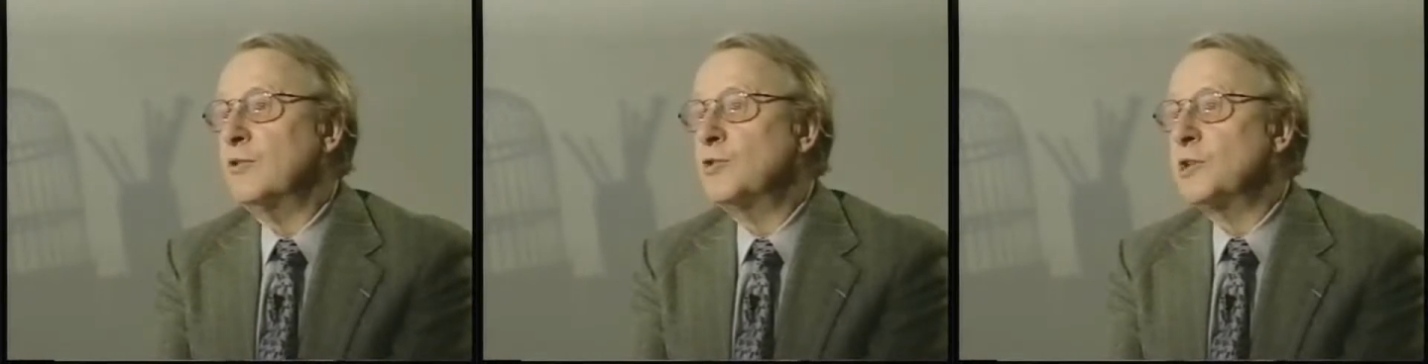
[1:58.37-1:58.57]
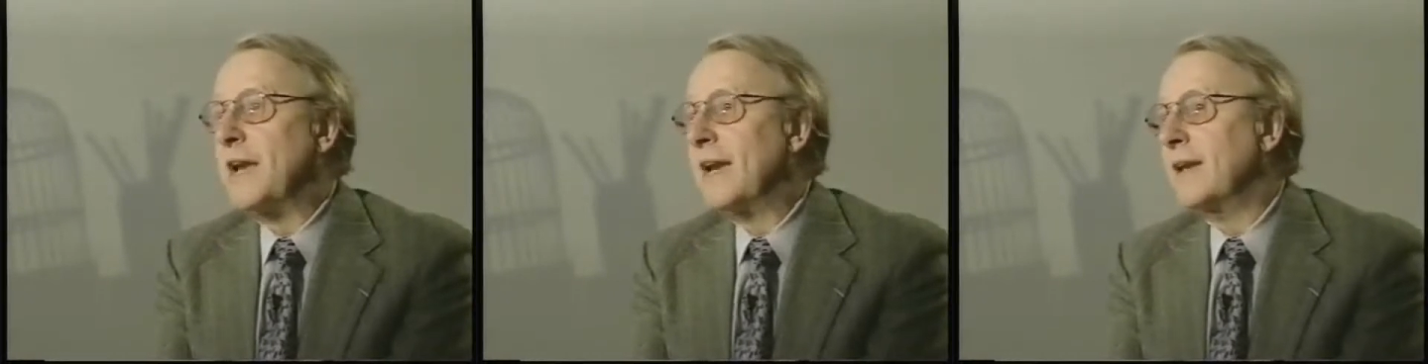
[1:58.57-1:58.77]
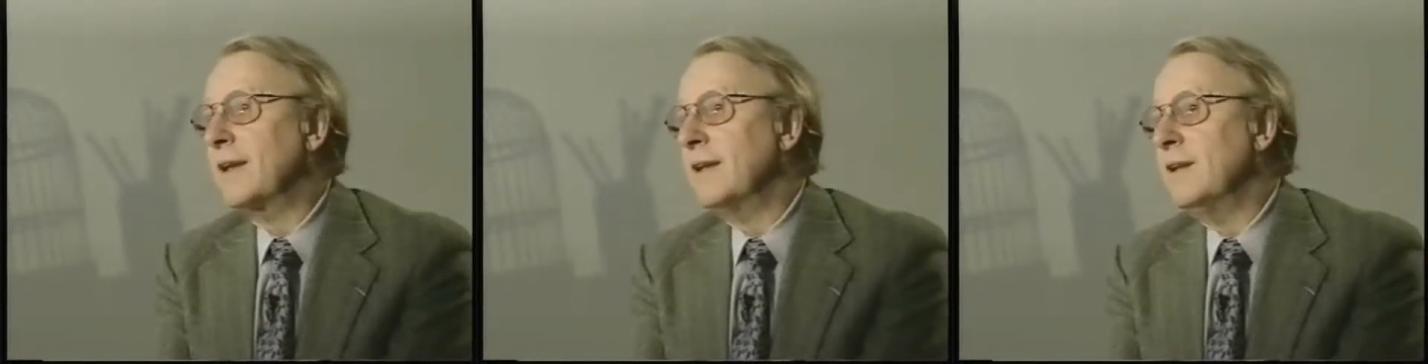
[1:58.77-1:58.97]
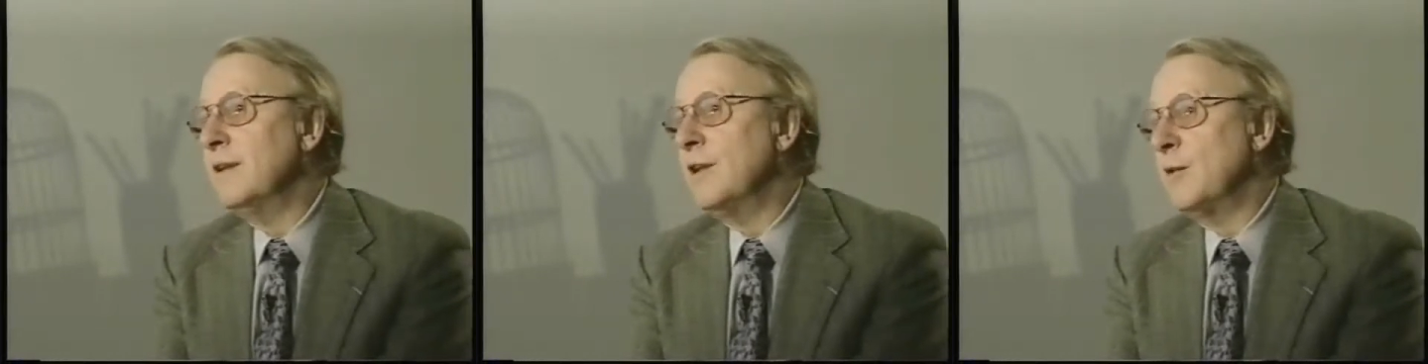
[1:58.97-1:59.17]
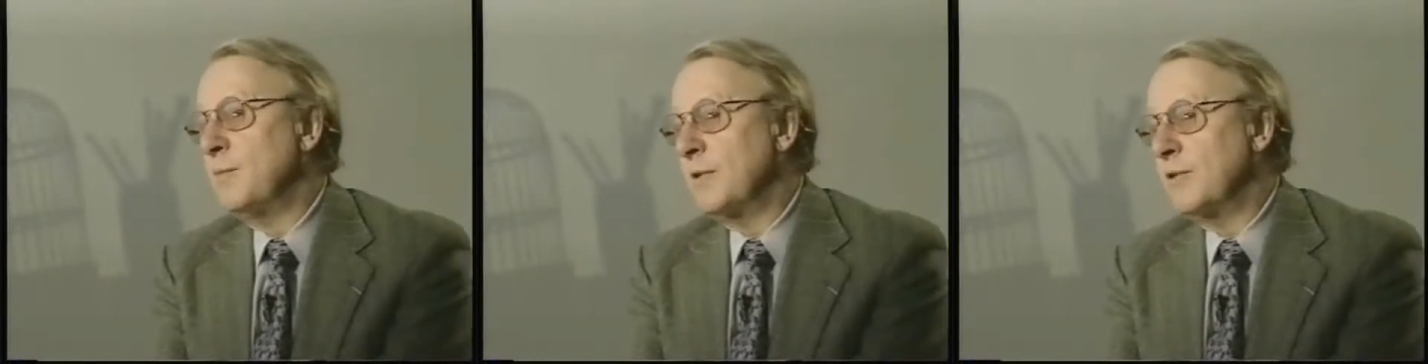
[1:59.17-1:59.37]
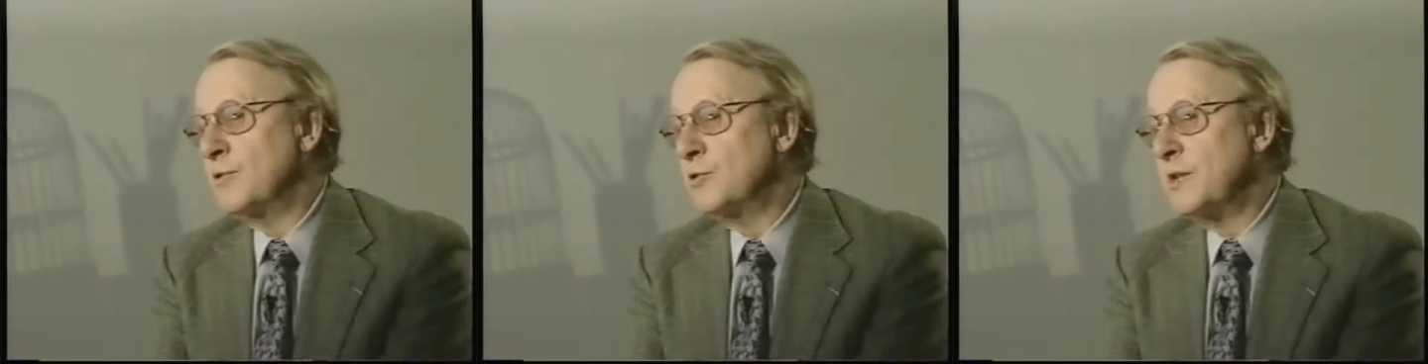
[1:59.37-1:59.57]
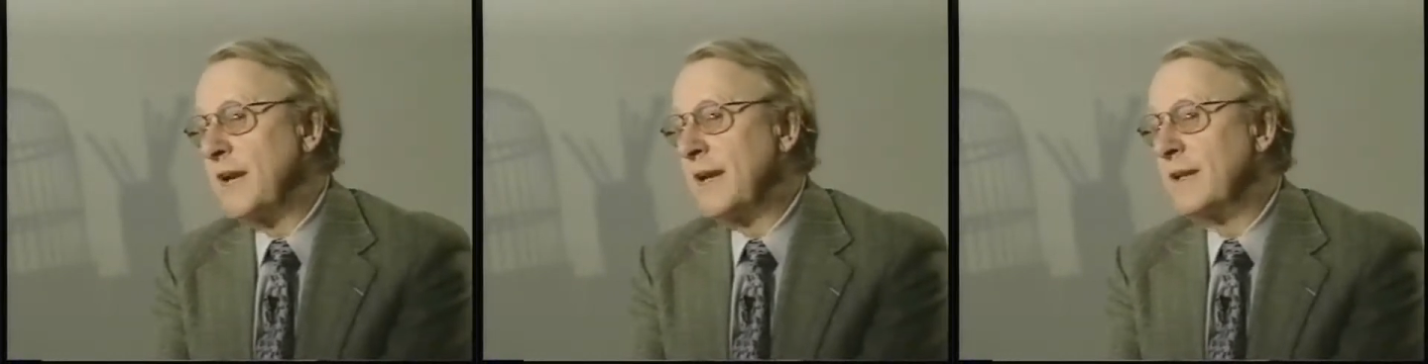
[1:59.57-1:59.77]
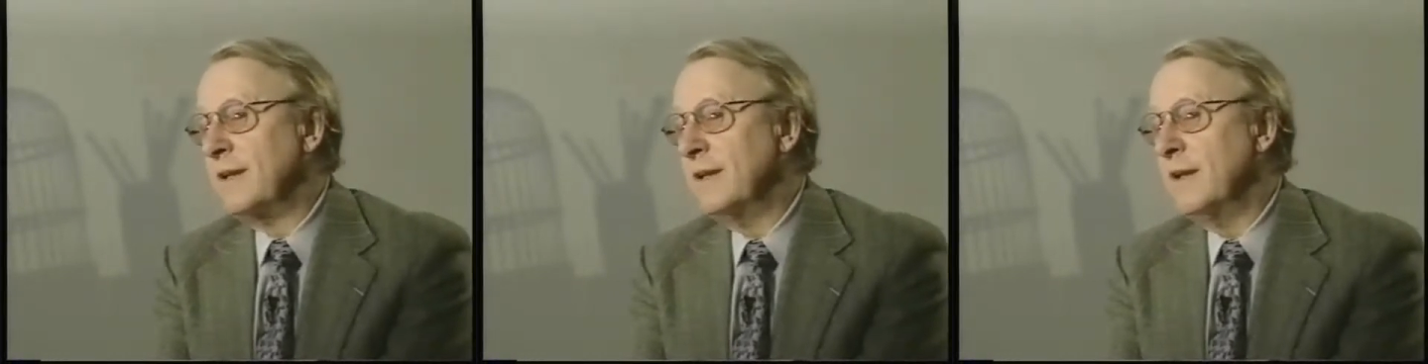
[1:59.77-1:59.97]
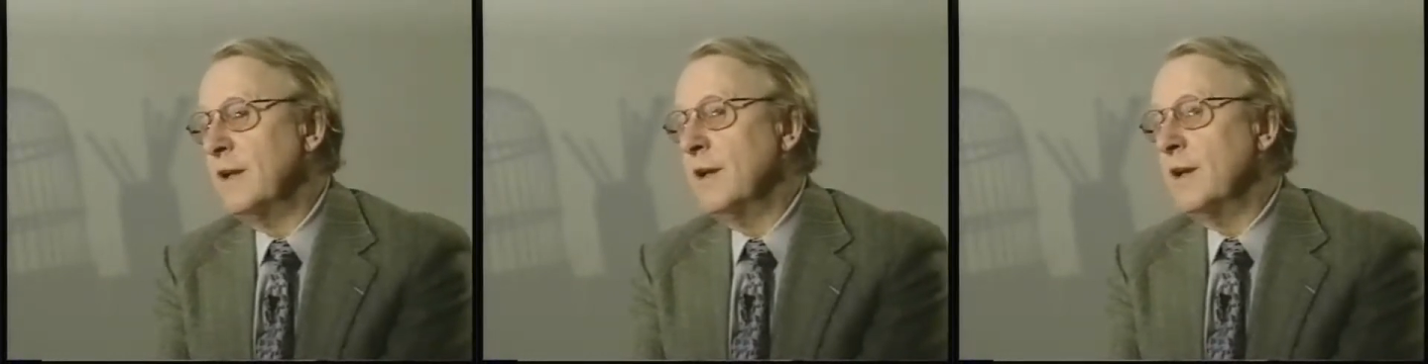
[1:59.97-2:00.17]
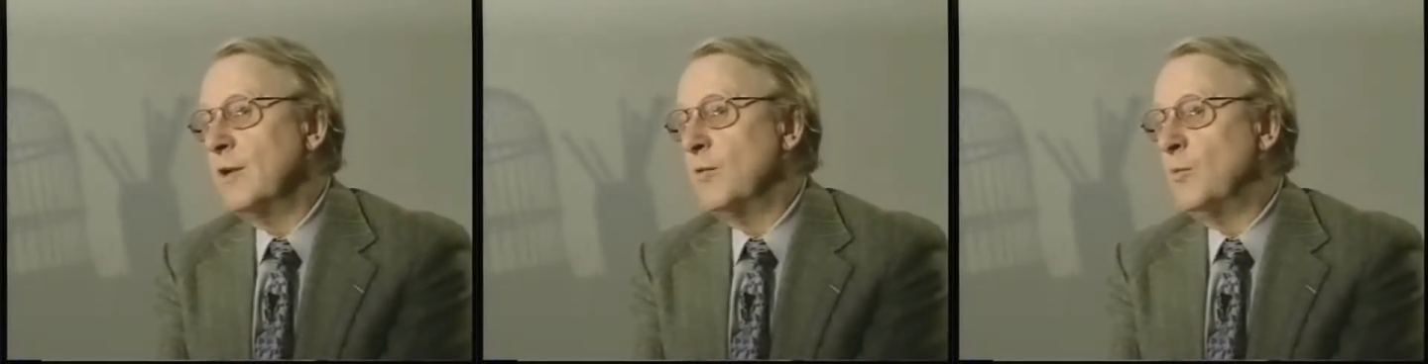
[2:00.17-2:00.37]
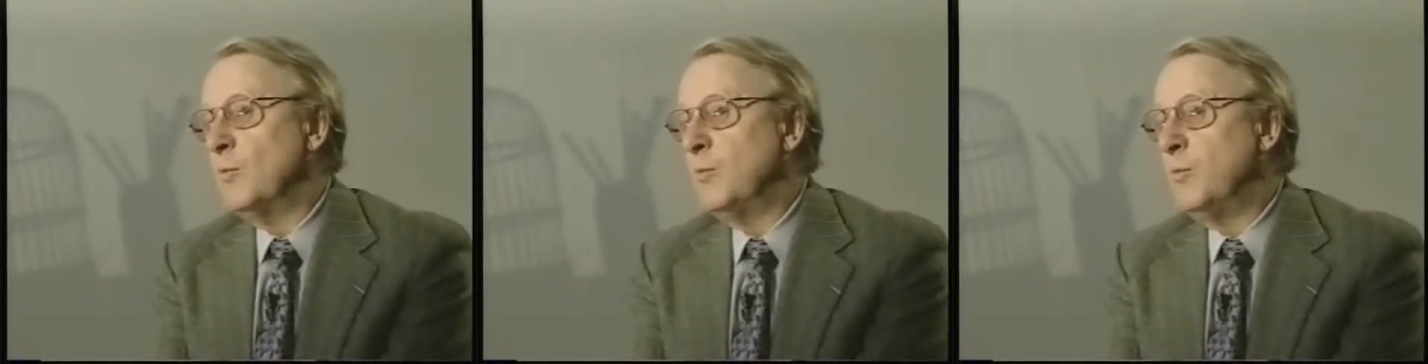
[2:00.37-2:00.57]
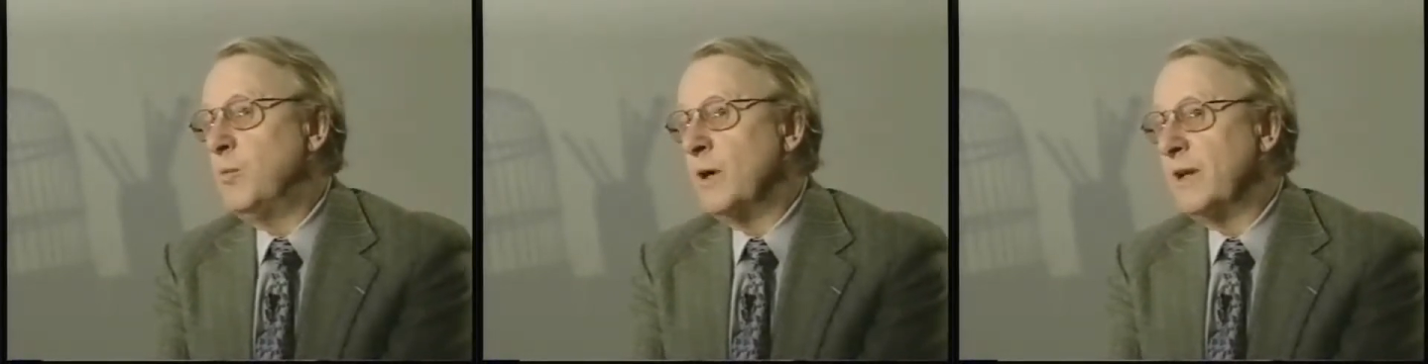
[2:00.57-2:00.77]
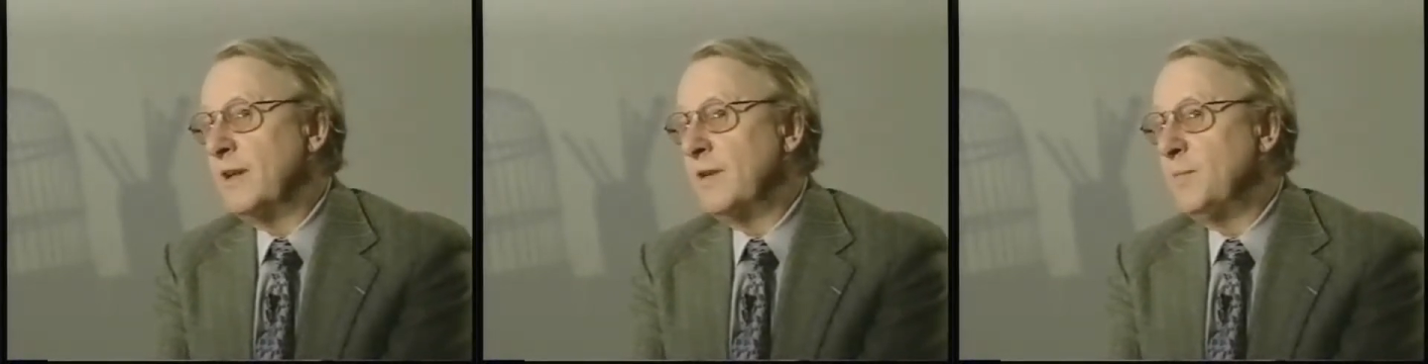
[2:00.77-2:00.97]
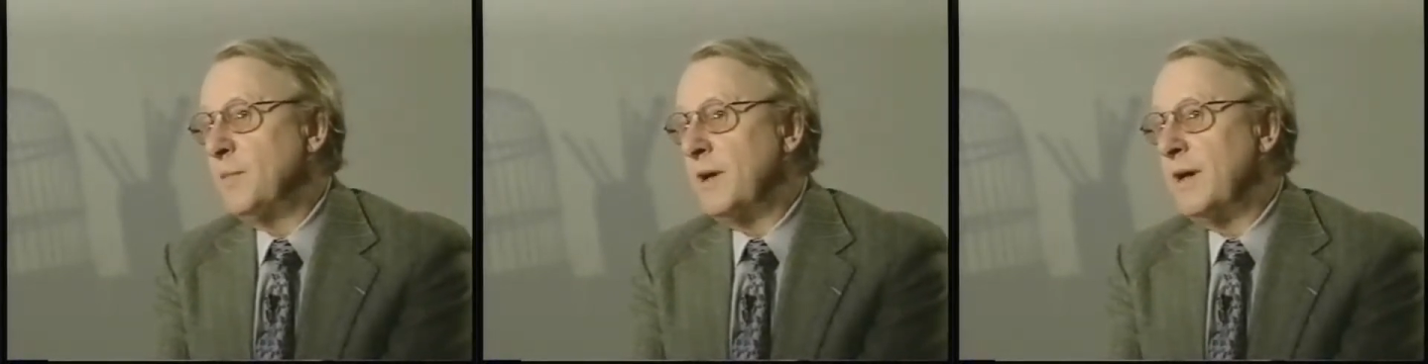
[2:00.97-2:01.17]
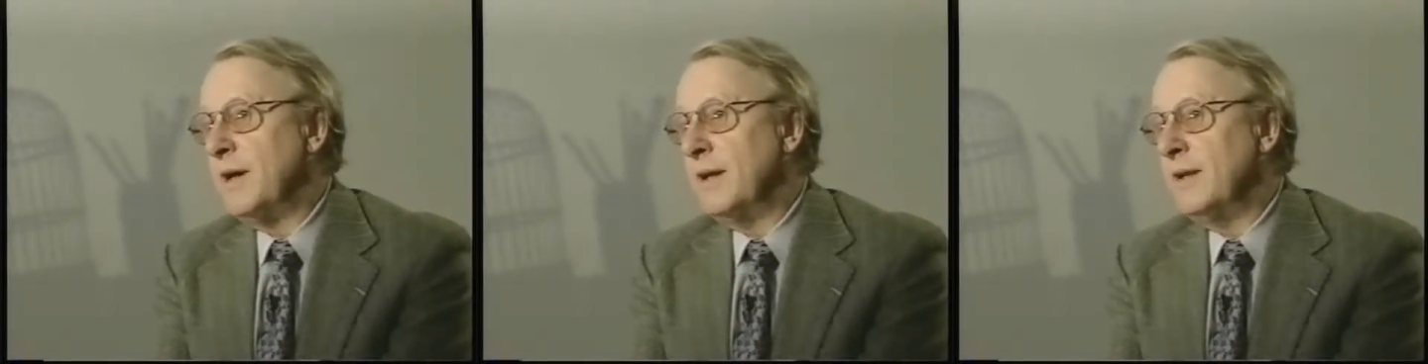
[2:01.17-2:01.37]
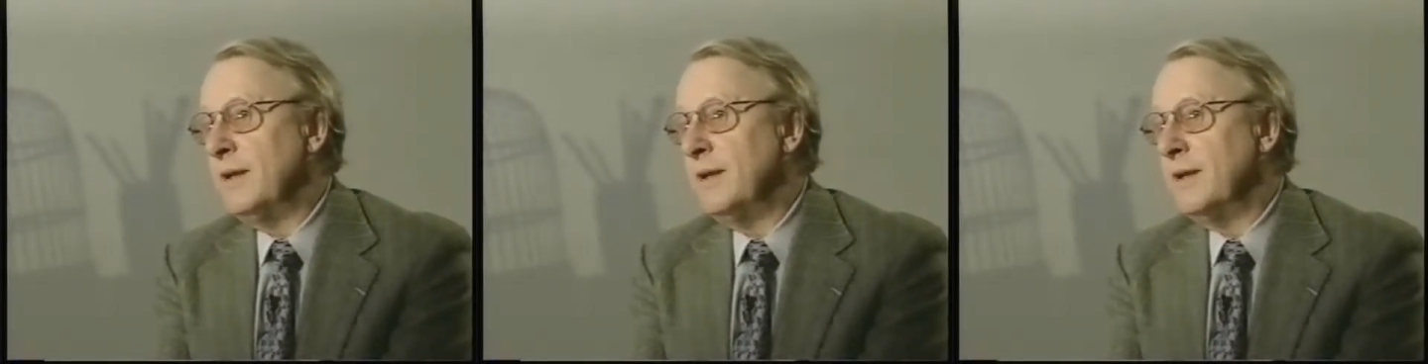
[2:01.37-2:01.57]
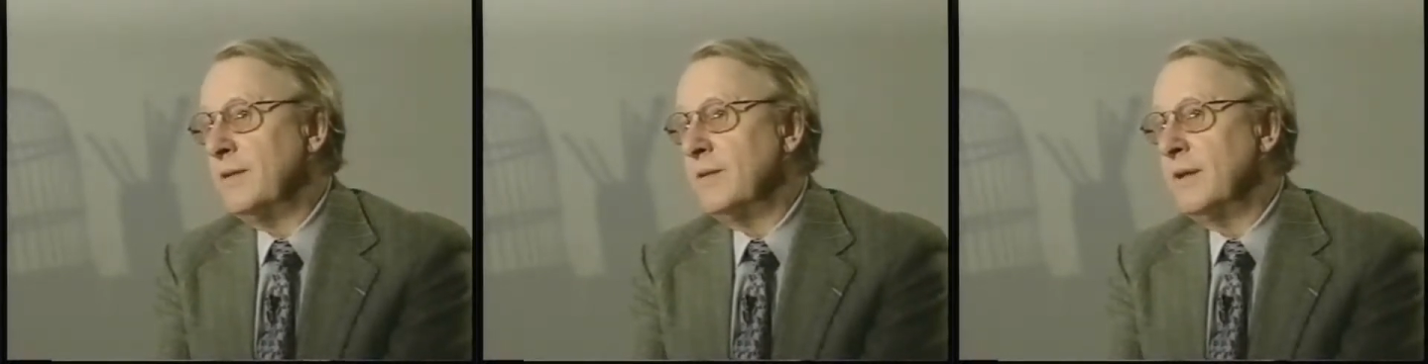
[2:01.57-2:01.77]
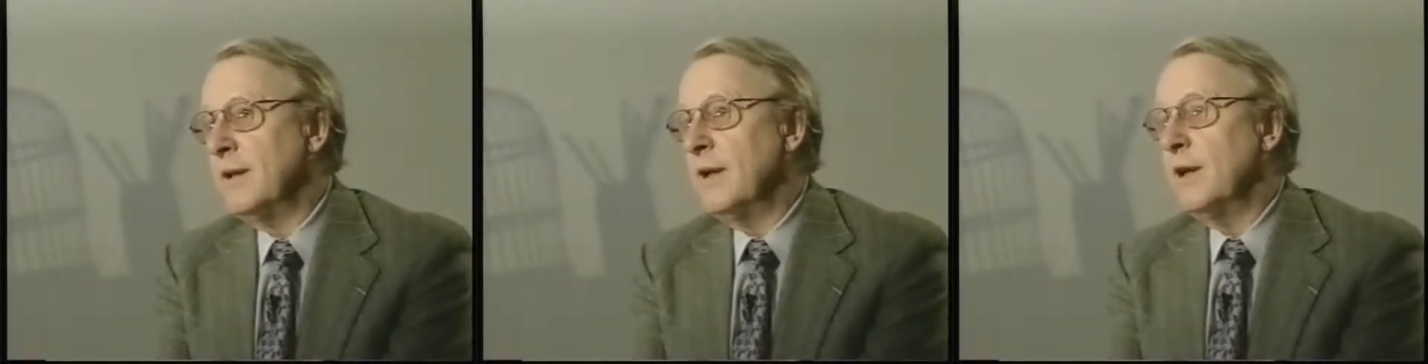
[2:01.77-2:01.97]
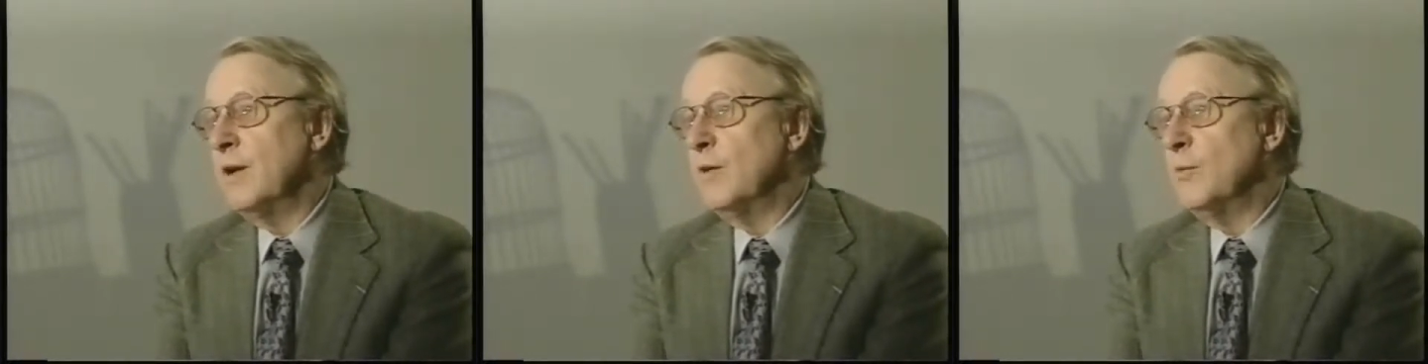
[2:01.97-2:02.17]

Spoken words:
check and double check what is behind it,